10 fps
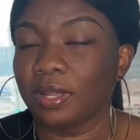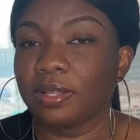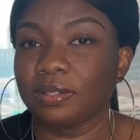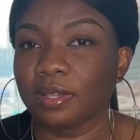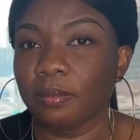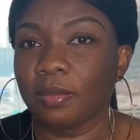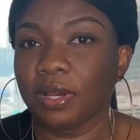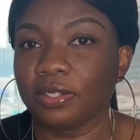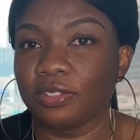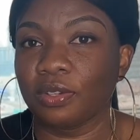Some
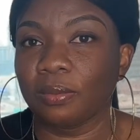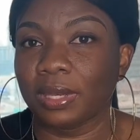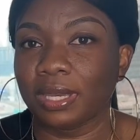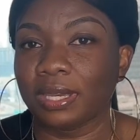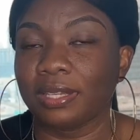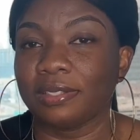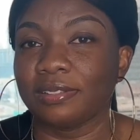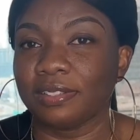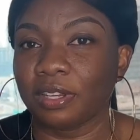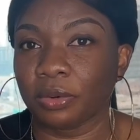months you make
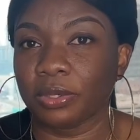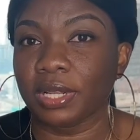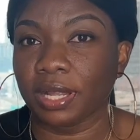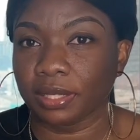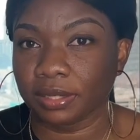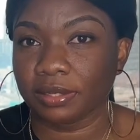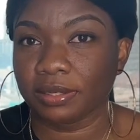$0.